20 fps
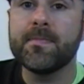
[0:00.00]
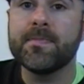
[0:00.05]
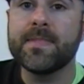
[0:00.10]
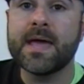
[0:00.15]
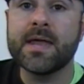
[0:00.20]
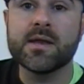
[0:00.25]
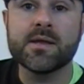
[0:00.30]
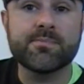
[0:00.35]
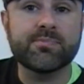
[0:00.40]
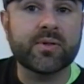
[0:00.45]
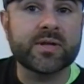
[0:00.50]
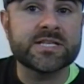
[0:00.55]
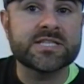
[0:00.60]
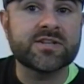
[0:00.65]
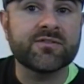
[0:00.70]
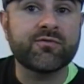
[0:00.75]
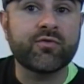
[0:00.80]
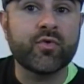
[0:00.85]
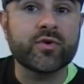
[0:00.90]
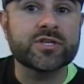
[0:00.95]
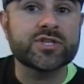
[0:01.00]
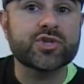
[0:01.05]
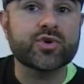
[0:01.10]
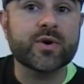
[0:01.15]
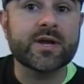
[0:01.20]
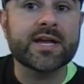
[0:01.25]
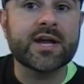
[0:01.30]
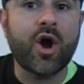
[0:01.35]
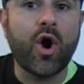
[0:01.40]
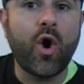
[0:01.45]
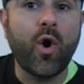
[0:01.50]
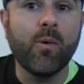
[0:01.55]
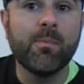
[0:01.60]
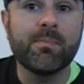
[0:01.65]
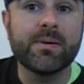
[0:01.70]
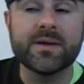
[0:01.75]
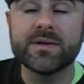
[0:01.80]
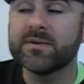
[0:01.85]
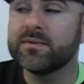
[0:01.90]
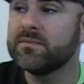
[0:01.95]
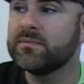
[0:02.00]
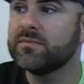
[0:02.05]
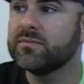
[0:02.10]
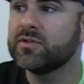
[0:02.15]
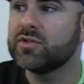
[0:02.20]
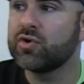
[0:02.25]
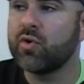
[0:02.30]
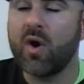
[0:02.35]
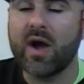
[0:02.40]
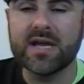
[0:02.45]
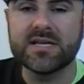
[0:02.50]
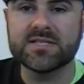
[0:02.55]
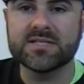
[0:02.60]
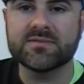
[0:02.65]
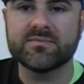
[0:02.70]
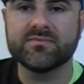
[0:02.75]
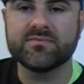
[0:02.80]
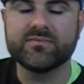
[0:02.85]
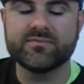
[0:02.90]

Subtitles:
Then he plays the 4th string open twice